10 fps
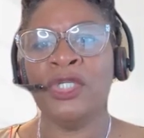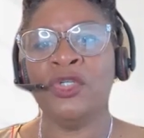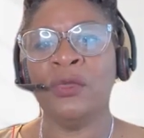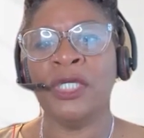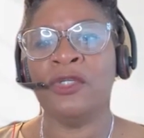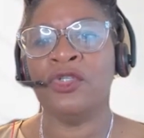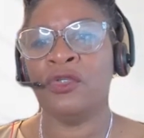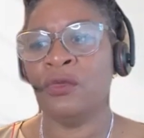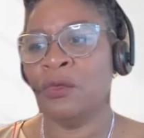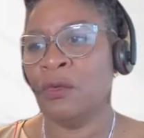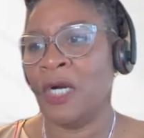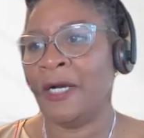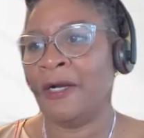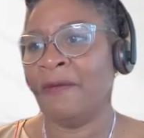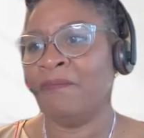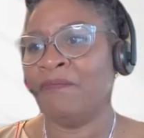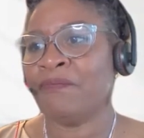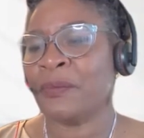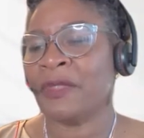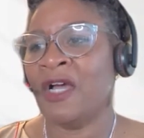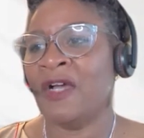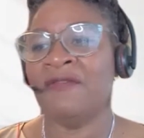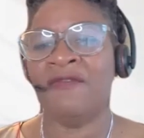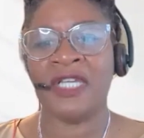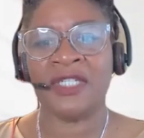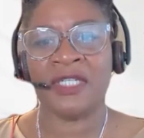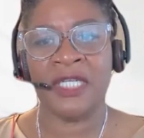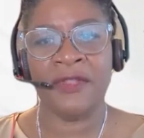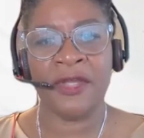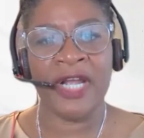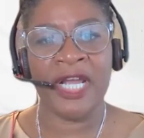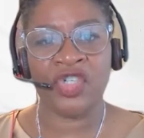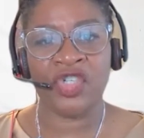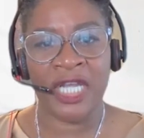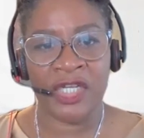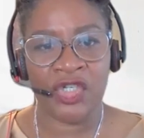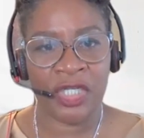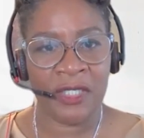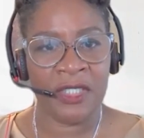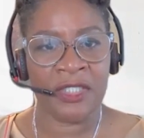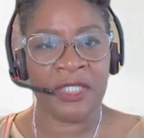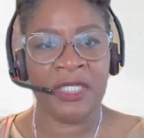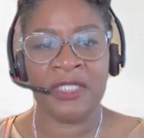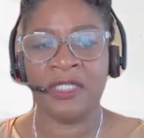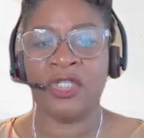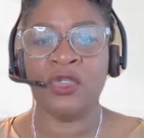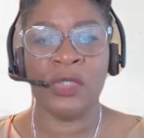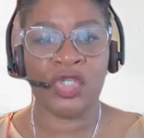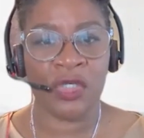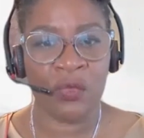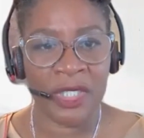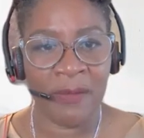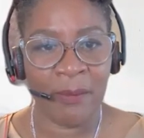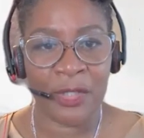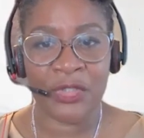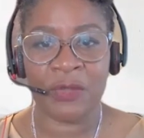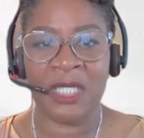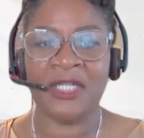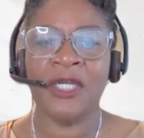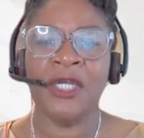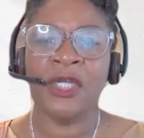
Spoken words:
doing to invest in their education? Is it tuition reimbursement?